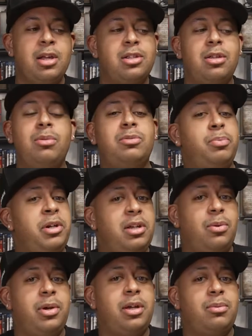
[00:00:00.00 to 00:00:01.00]
So it was pretty
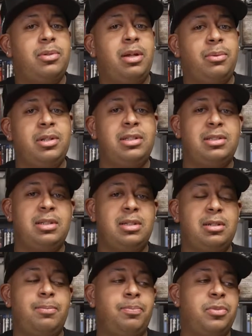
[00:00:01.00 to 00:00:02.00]
quick when they released
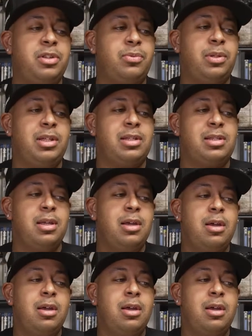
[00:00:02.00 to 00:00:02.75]
this release.